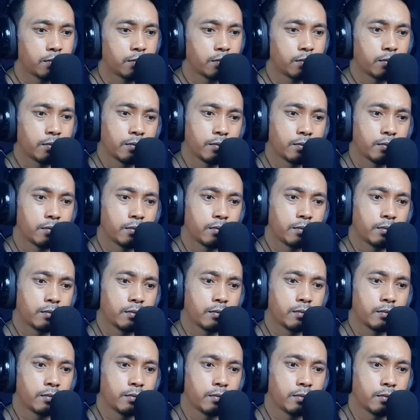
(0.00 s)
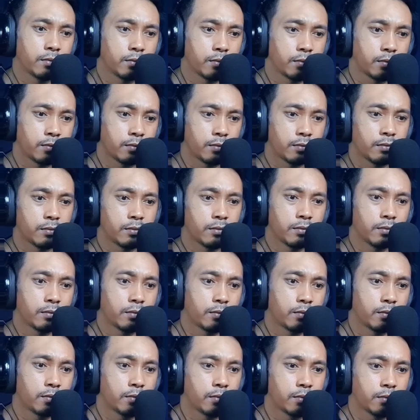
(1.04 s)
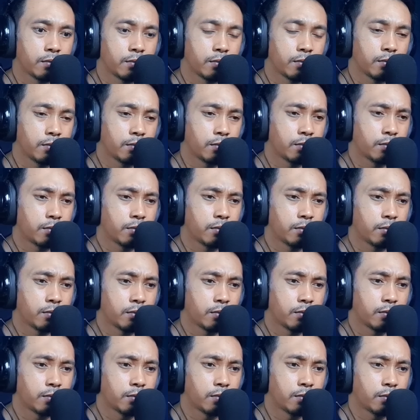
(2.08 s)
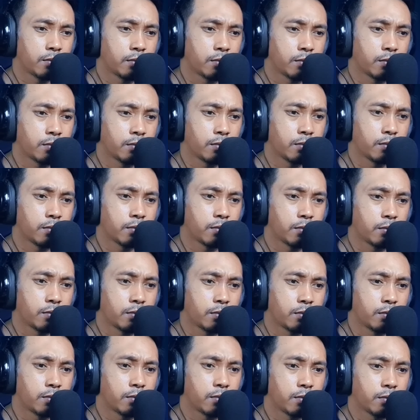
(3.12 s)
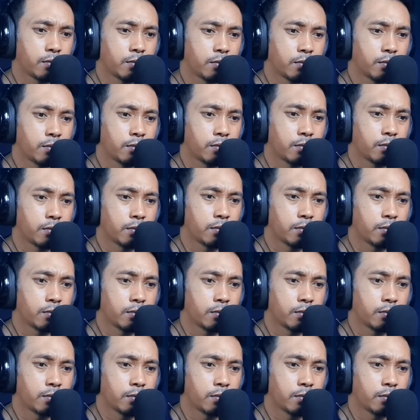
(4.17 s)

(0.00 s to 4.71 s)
[no speech]